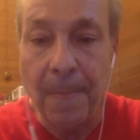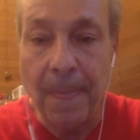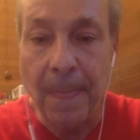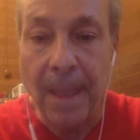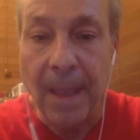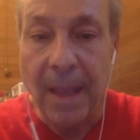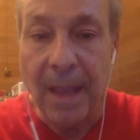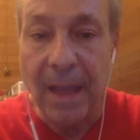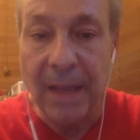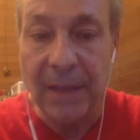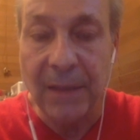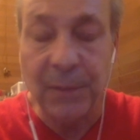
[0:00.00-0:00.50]

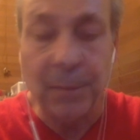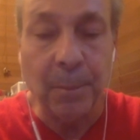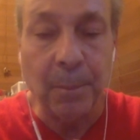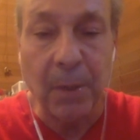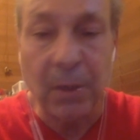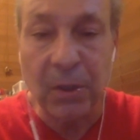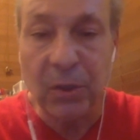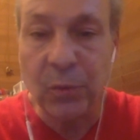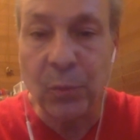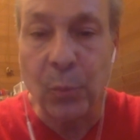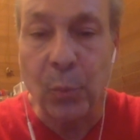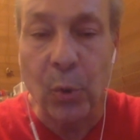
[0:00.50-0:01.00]
it's
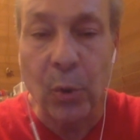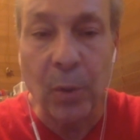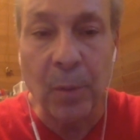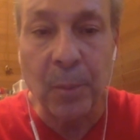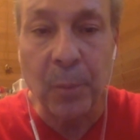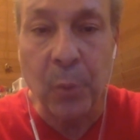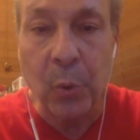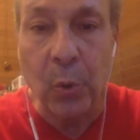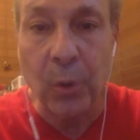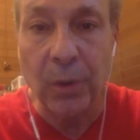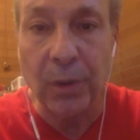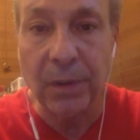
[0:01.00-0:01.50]
much more
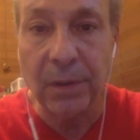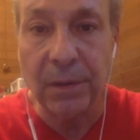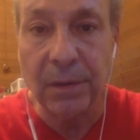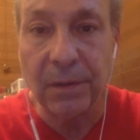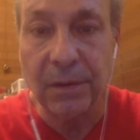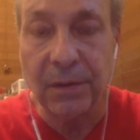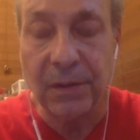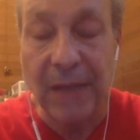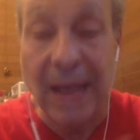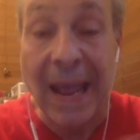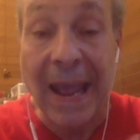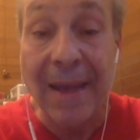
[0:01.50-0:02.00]
important
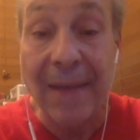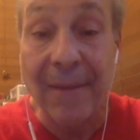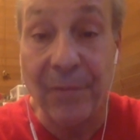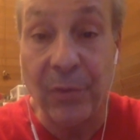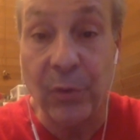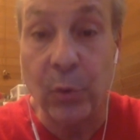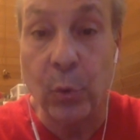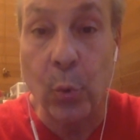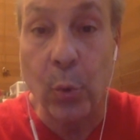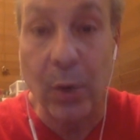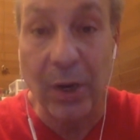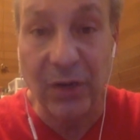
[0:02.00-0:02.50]
to have the
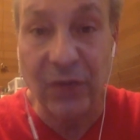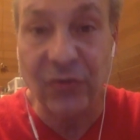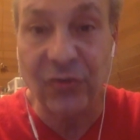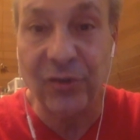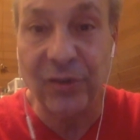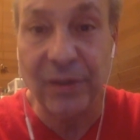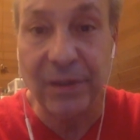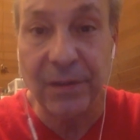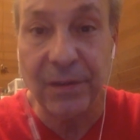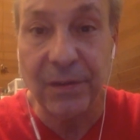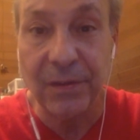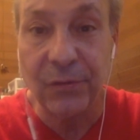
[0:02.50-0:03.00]

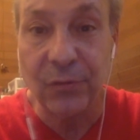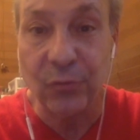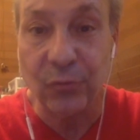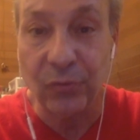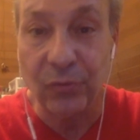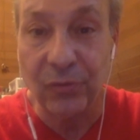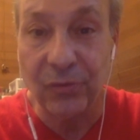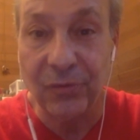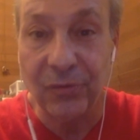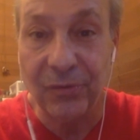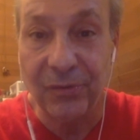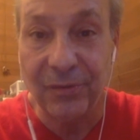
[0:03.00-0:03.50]
questions,
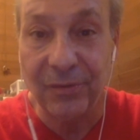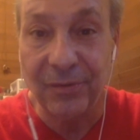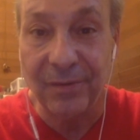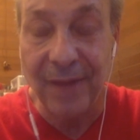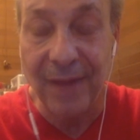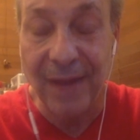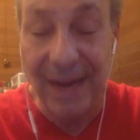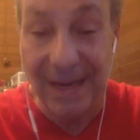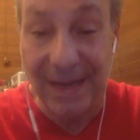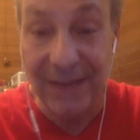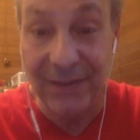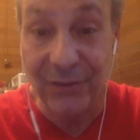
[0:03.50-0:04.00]

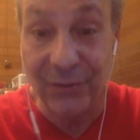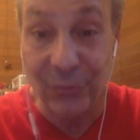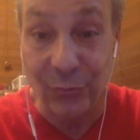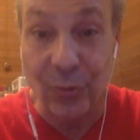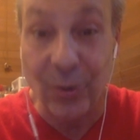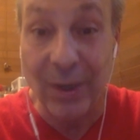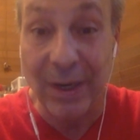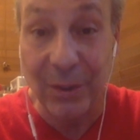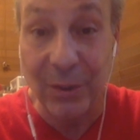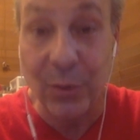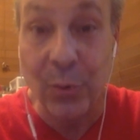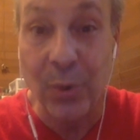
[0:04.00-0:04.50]
ask the
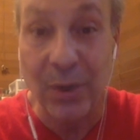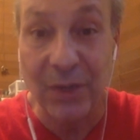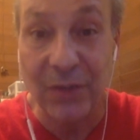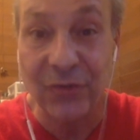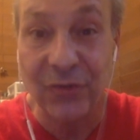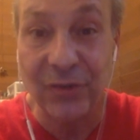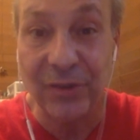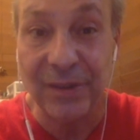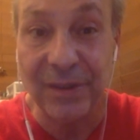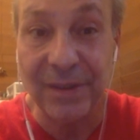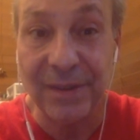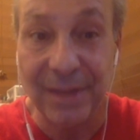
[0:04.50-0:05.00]
right
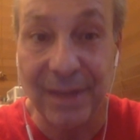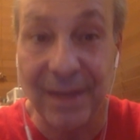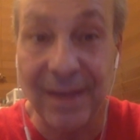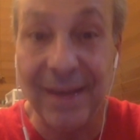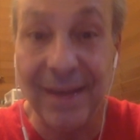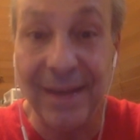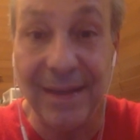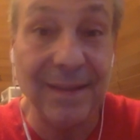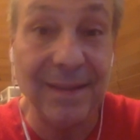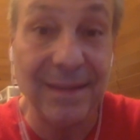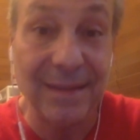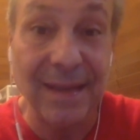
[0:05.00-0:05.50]
questions, than it
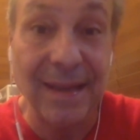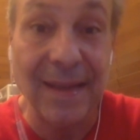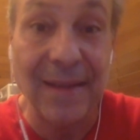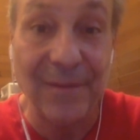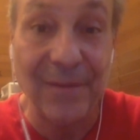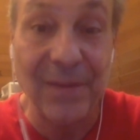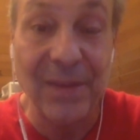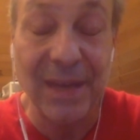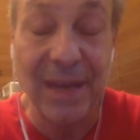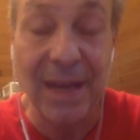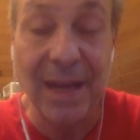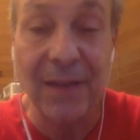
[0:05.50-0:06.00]
is to have
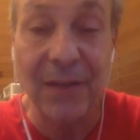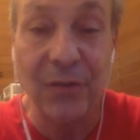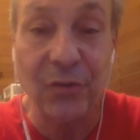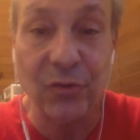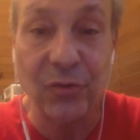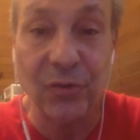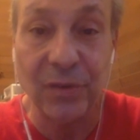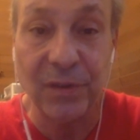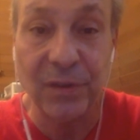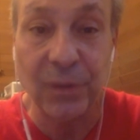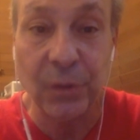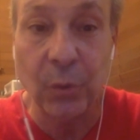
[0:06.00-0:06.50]
the
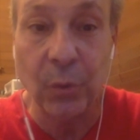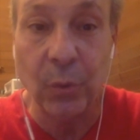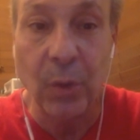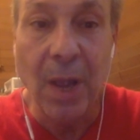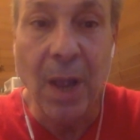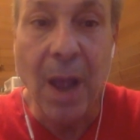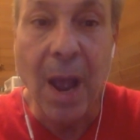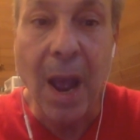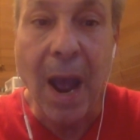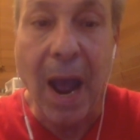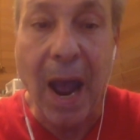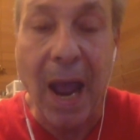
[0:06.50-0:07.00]
answers. So
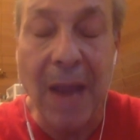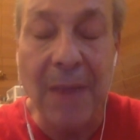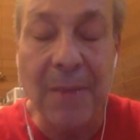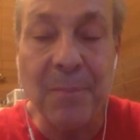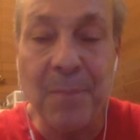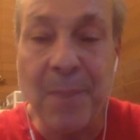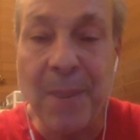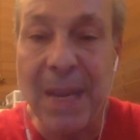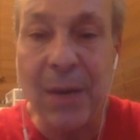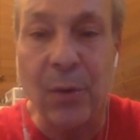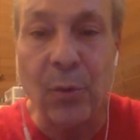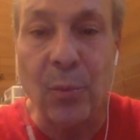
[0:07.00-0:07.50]
I
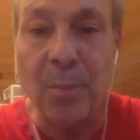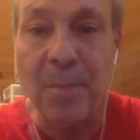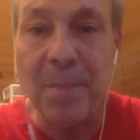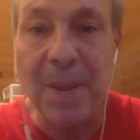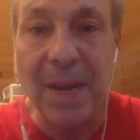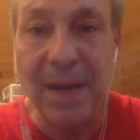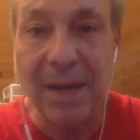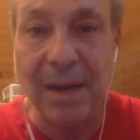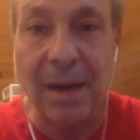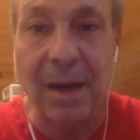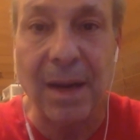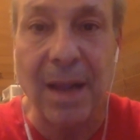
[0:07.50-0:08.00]
may or may
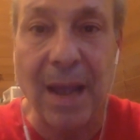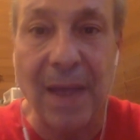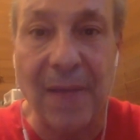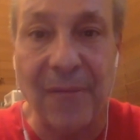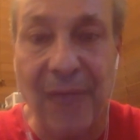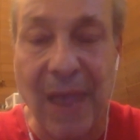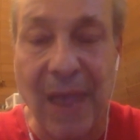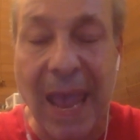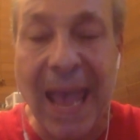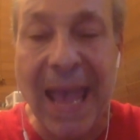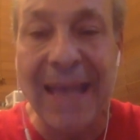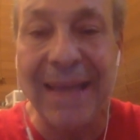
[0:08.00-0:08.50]
not have
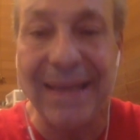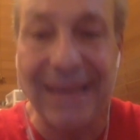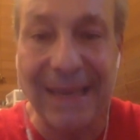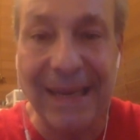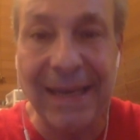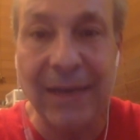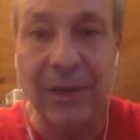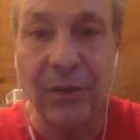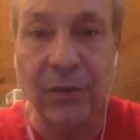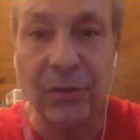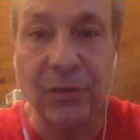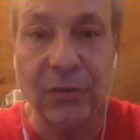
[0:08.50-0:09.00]
an
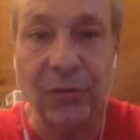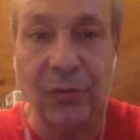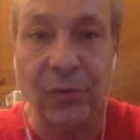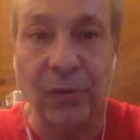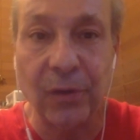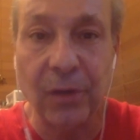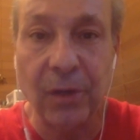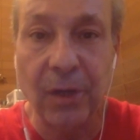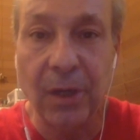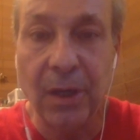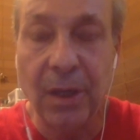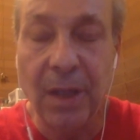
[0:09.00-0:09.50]
answer
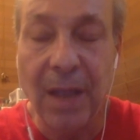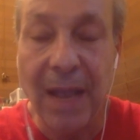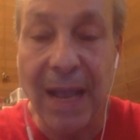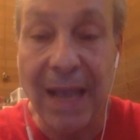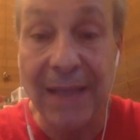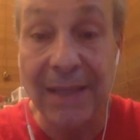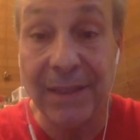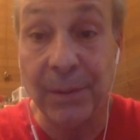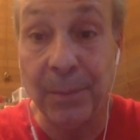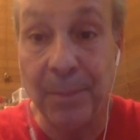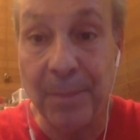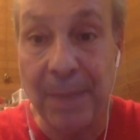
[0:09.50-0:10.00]

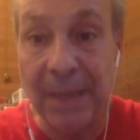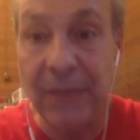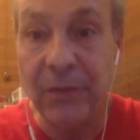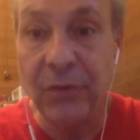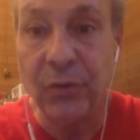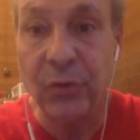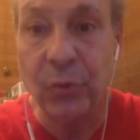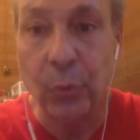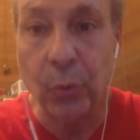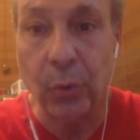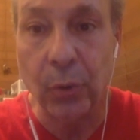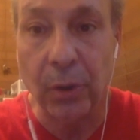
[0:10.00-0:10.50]
as a
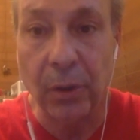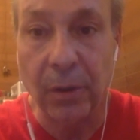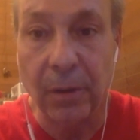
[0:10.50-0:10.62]
mentor,